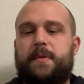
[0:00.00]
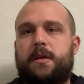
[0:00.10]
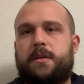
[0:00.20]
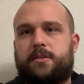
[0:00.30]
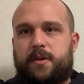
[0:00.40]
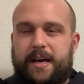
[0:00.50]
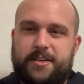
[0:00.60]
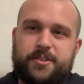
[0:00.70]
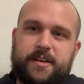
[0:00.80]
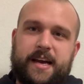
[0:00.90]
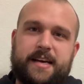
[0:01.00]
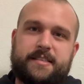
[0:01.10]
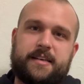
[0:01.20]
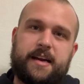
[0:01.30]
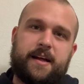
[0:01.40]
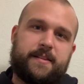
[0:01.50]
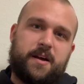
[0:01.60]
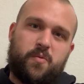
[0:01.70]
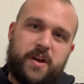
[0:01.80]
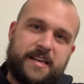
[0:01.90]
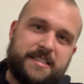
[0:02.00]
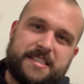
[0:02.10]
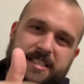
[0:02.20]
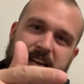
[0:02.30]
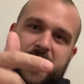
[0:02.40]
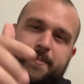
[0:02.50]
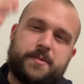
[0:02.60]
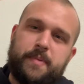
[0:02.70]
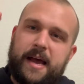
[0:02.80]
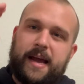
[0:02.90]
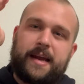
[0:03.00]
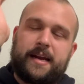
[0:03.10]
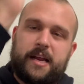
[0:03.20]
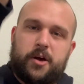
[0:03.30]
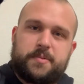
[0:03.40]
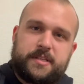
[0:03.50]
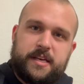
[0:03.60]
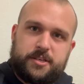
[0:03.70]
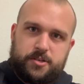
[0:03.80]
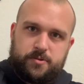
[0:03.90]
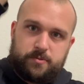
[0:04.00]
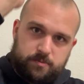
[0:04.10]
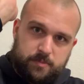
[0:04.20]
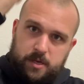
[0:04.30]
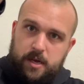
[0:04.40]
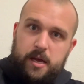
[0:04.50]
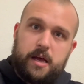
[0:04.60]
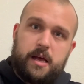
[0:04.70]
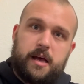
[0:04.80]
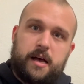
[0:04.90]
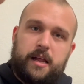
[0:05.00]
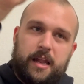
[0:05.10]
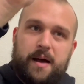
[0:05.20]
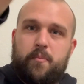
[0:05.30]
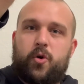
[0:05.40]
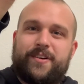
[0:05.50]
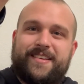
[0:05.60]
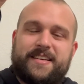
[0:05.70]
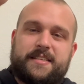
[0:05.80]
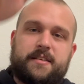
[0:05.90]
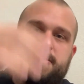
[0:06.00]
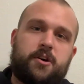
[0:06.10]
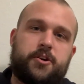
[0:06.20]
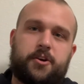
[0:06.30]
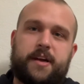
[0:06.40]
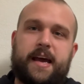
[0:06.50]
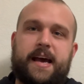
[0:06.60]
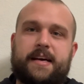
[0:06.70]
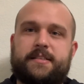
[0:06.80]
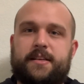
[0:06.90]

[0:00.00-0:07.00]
So as you're casting it out, that weight snaps back and it helps get you a lot more distance on your cast.